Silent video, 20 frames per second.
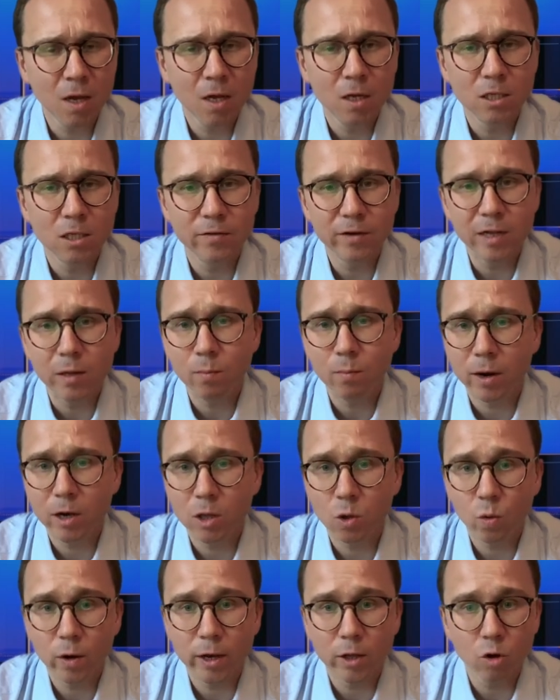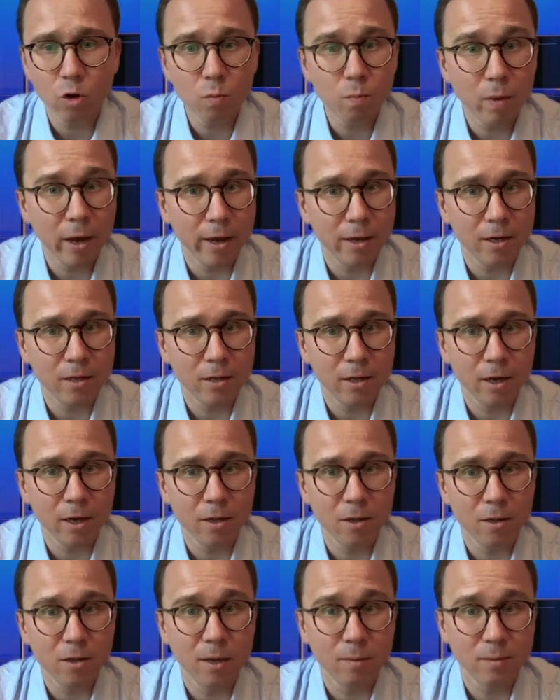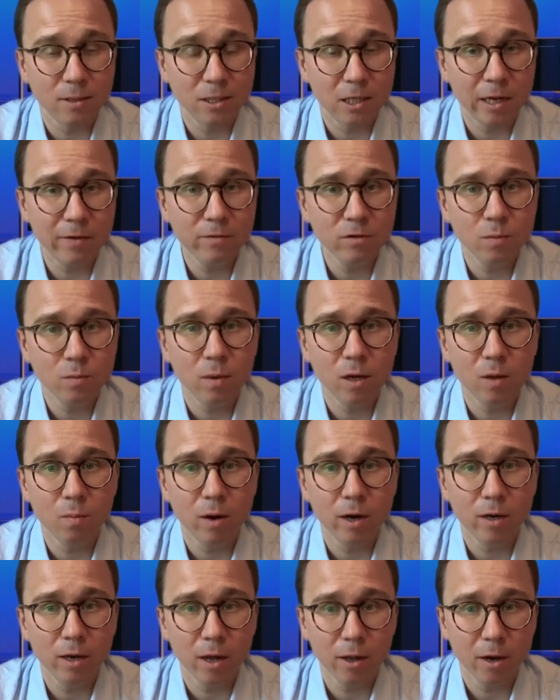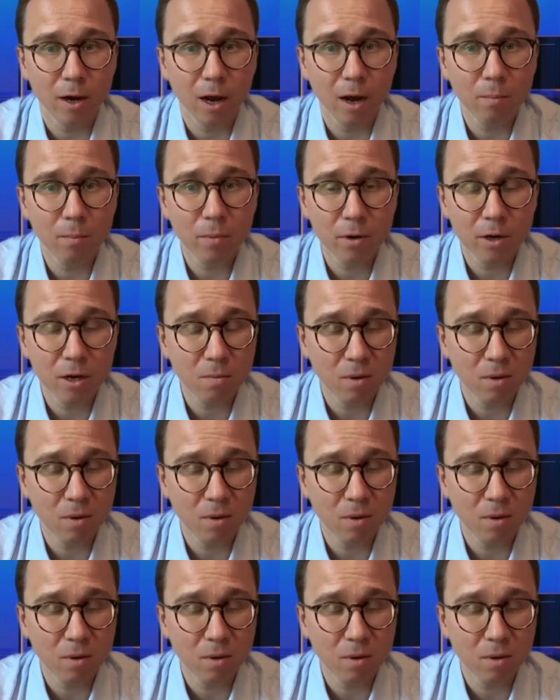developed, by the way, not by n8n themselves, but by another company.